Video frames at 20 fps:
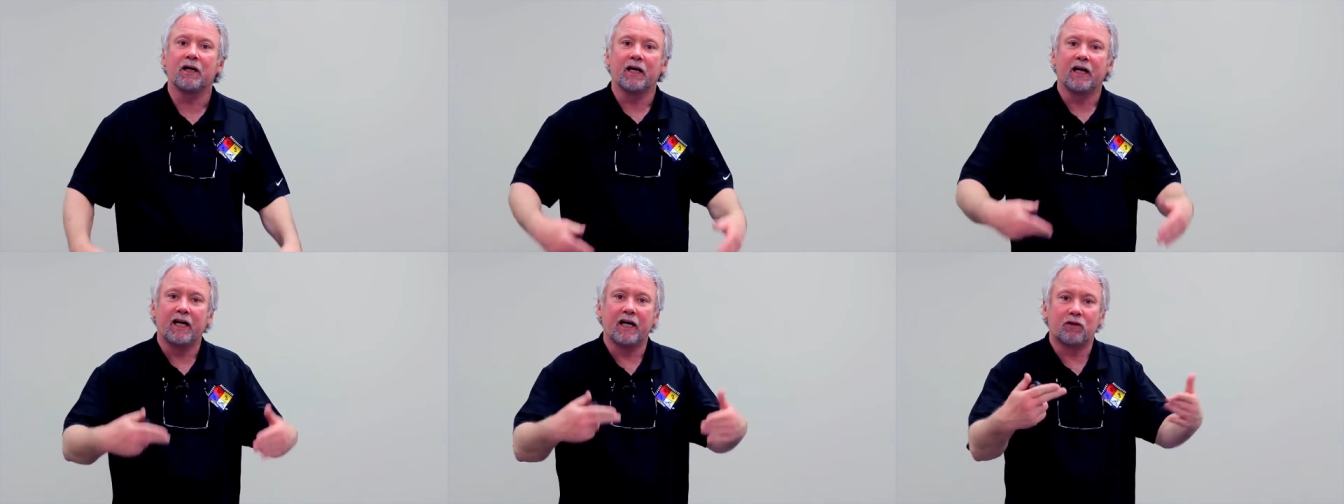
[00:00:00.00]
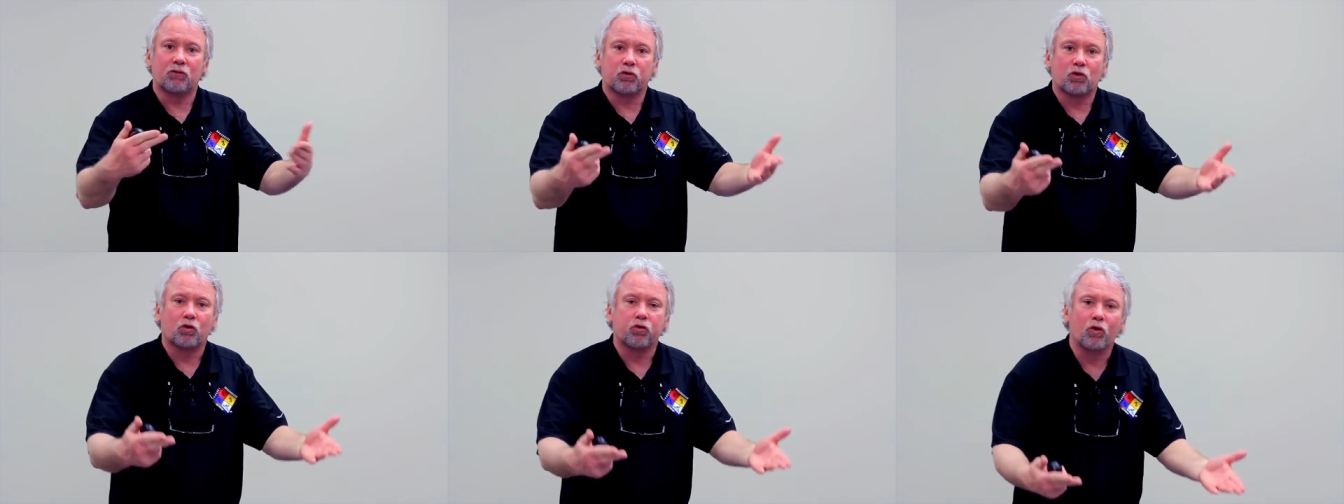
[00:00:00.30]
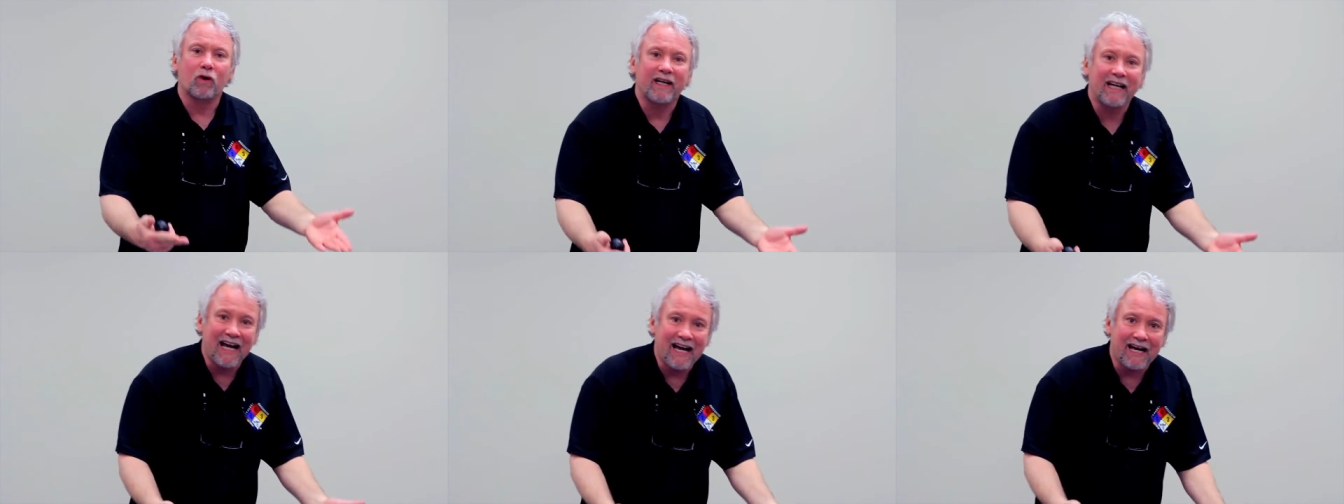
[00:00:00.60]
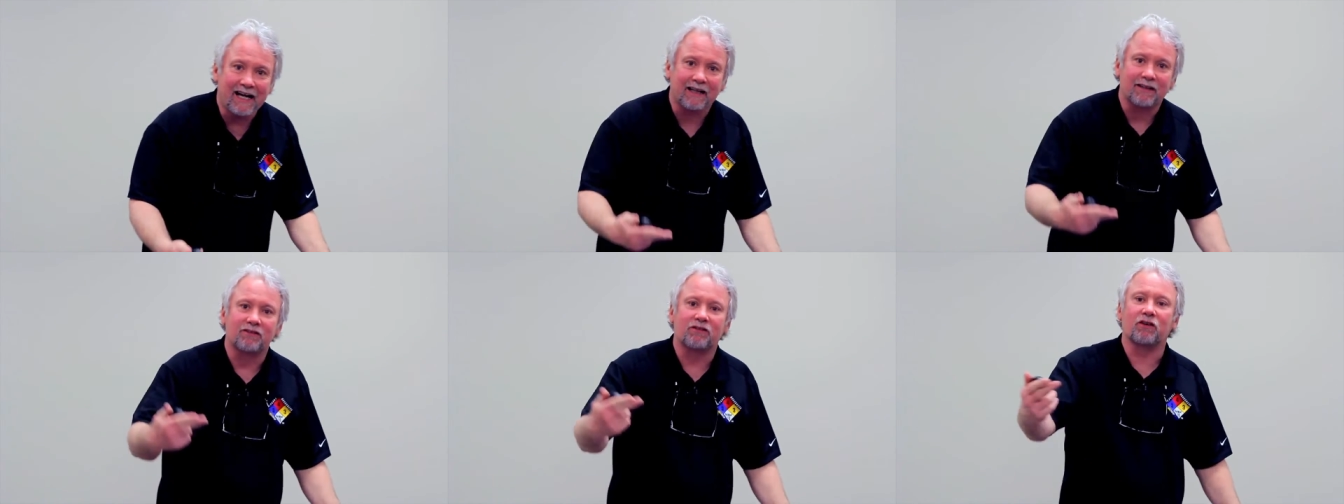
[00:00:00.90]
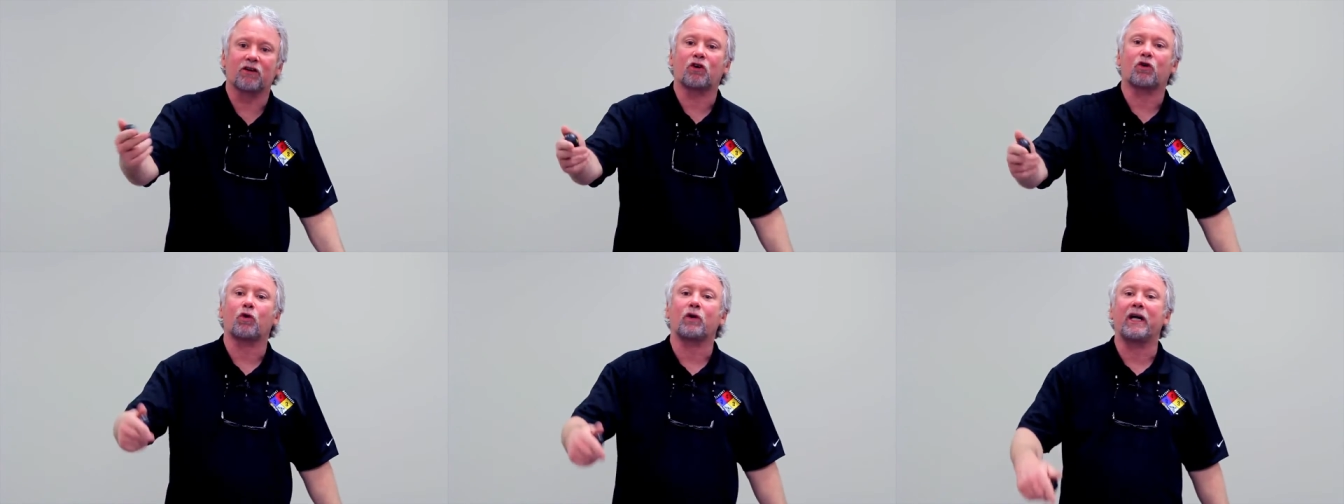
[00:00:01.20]
it reacts
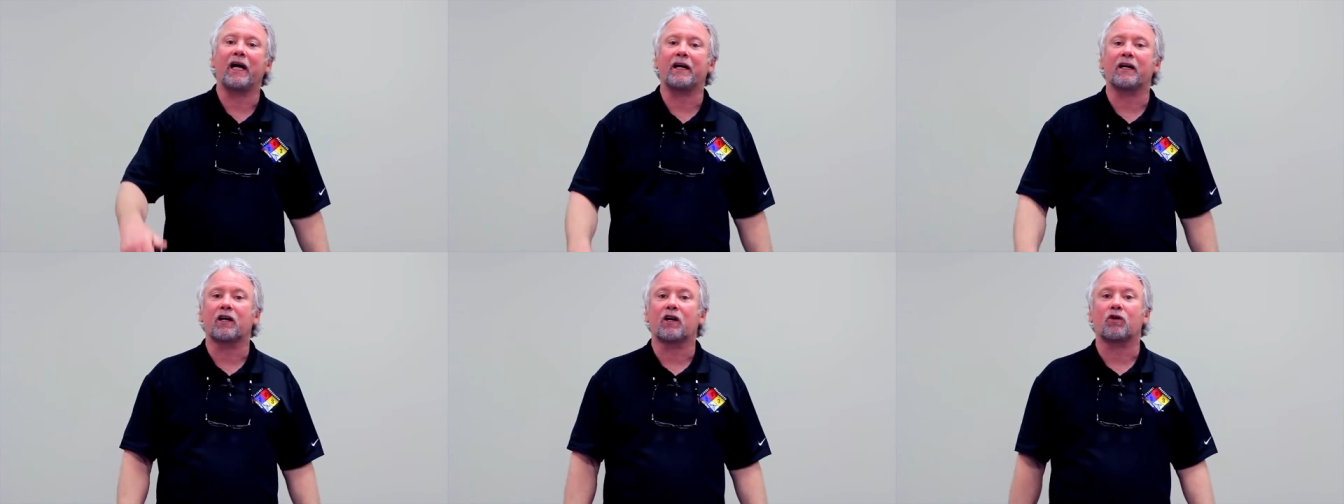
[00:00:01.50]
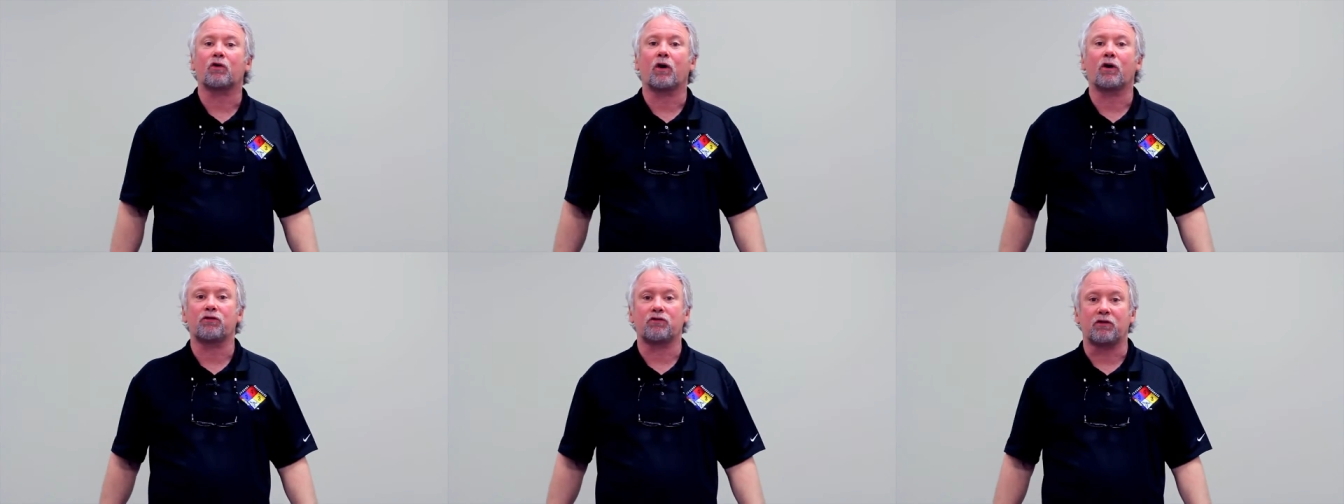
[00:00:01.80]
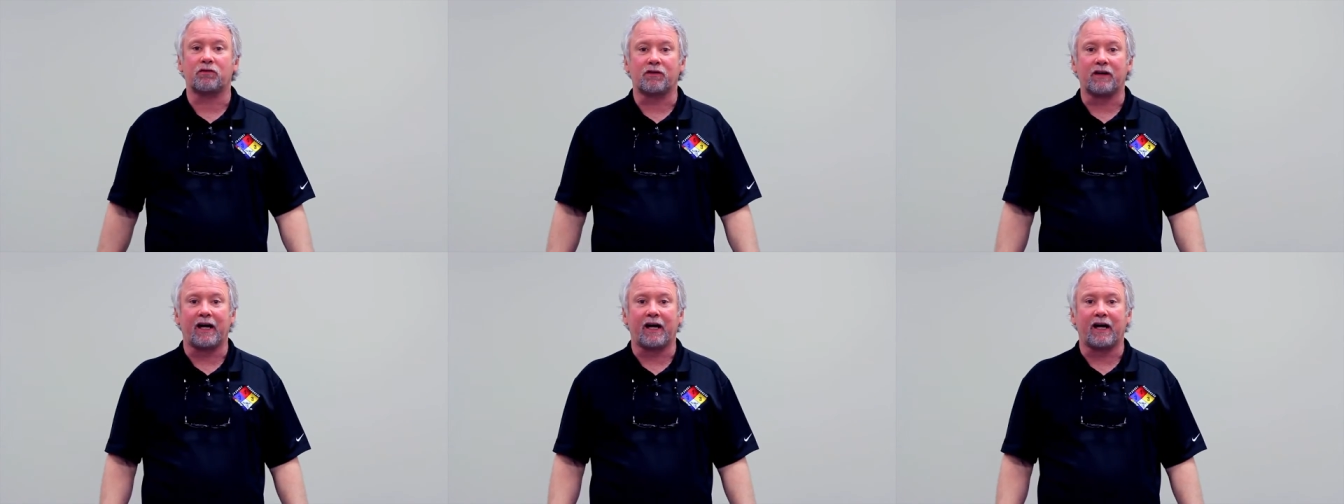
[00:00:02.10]
to create a corrosive